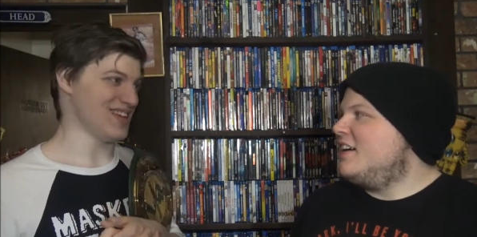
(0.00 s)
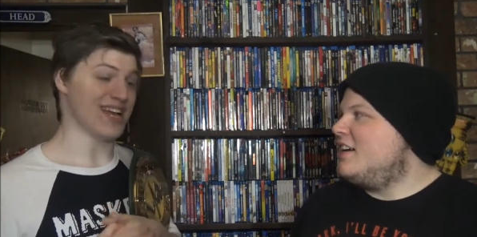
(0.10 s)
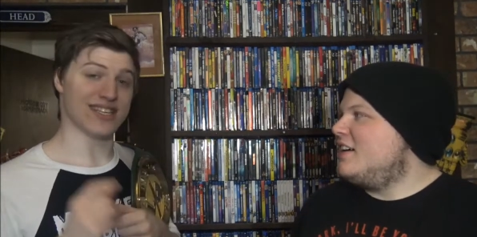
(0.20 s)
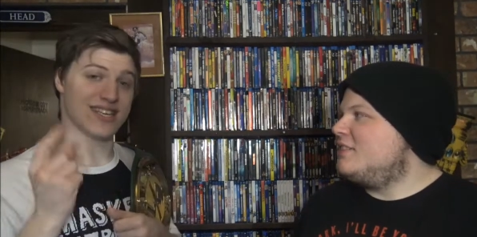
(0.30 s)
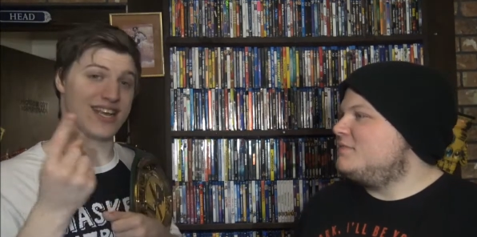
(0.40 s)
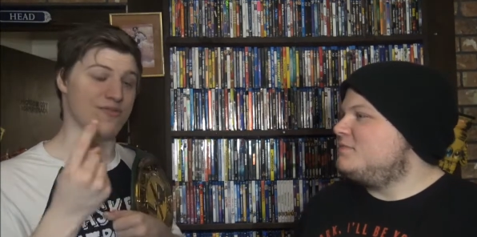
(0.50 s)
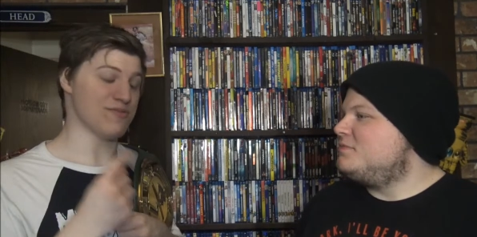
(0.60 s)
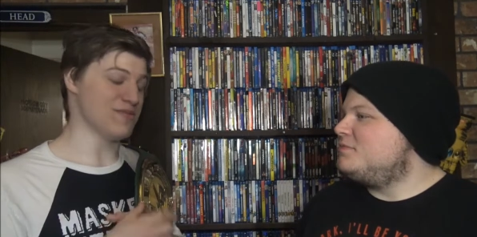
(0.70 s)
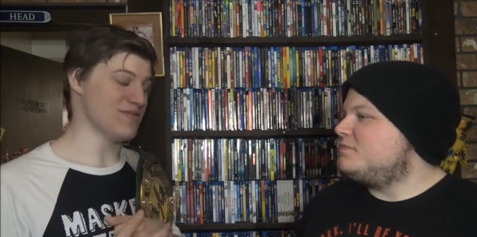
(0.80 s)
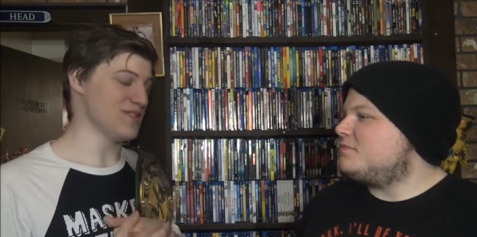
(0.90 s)
Speaker 1: see. I did
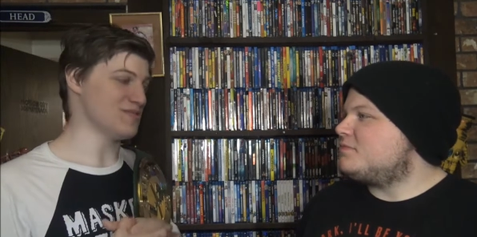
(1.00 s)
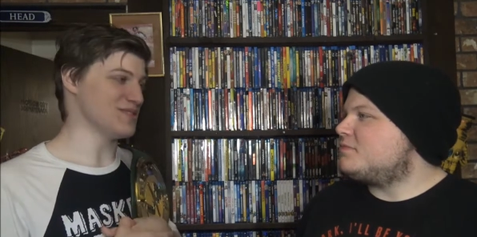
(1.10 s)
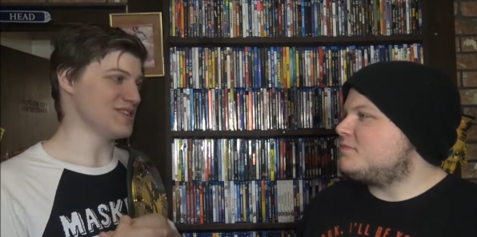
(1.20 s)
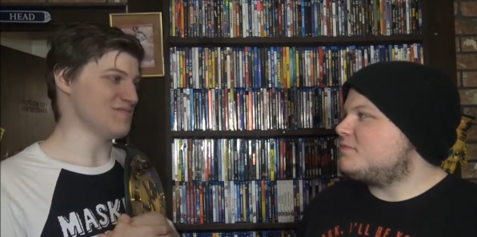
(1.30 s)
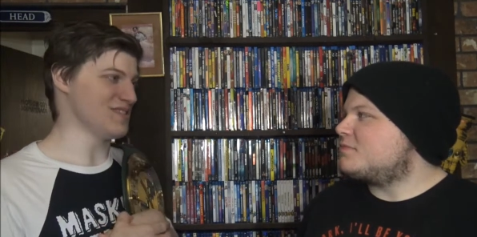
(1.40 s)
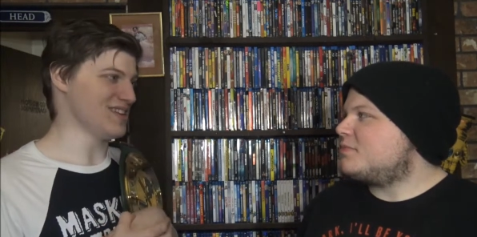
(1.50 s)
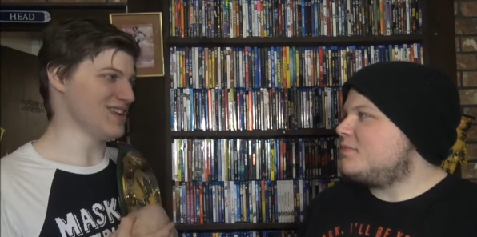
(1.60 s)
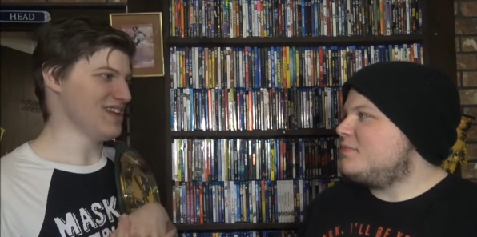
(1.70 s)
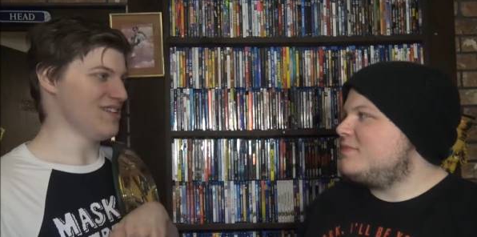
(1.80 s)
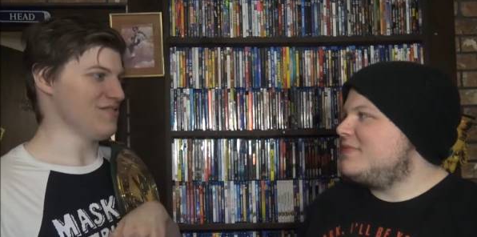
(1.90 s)
cut one movie, Human
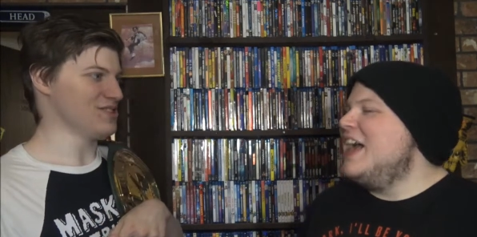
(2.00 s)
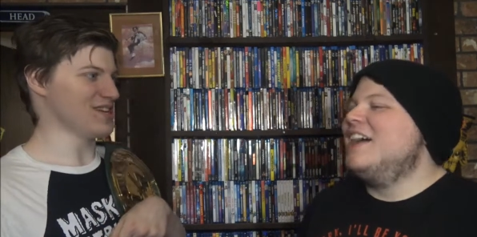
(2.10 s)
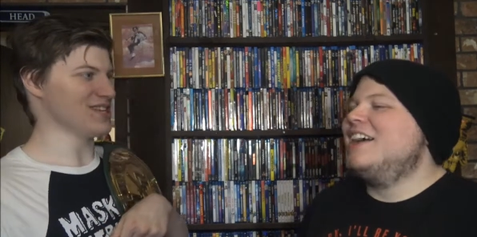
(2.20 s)
Centipede, which